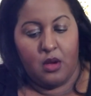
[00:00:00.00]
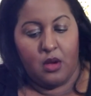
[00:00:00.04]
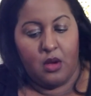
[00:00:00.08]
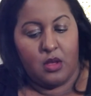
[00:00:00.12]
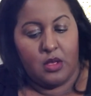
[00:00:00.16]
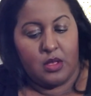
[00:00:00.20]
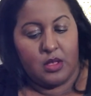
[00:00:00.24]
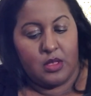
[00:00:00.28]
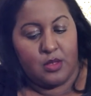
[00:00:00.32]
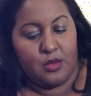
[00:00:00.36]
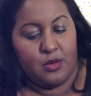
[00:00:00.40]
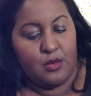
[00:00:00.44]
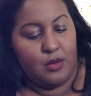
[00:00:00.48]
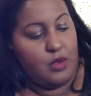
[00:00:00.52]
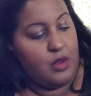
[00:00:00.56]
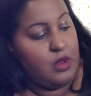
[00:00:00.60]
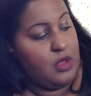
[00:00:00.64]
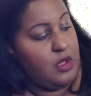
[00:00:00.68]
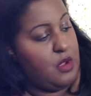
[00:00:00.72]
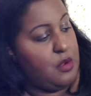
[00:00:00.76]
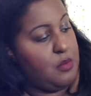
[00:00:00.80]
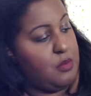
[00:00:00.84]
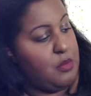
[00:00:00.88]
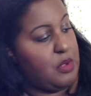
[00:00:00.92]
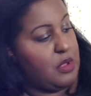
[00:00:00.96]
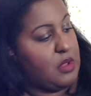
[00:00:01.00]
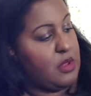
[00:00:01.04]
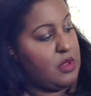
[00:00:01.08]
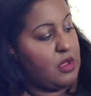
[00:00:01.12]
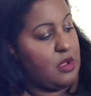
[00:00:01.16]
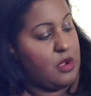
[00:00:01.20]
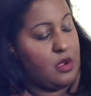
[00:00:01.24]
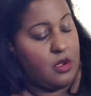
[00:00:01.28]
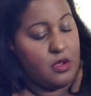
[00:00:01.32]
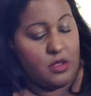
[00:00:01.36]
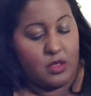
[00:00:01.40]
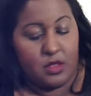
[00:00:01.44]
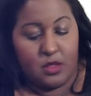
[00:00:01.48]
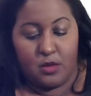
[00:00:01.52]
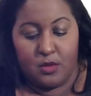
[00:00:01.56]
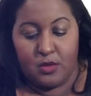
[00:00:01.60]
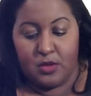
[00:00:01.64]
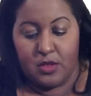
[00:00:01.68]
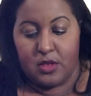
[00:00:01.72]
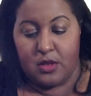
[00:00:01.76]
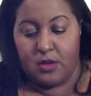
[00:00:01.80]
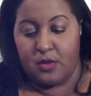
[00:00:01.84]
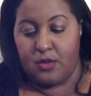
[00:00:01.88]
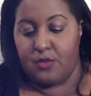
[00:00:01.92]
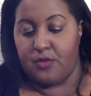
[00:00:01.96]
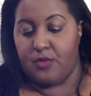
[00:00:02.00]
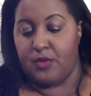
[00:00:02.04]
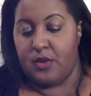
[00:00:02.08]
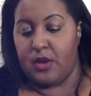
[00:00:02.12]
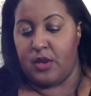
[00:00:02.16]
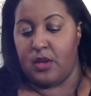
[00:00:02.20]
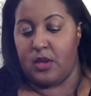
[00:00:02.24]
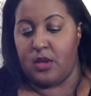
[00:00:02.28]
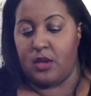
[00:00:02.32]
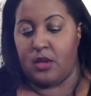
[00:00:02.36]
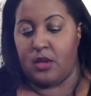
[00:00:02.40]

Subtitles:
it's on there, but there is no sales rank.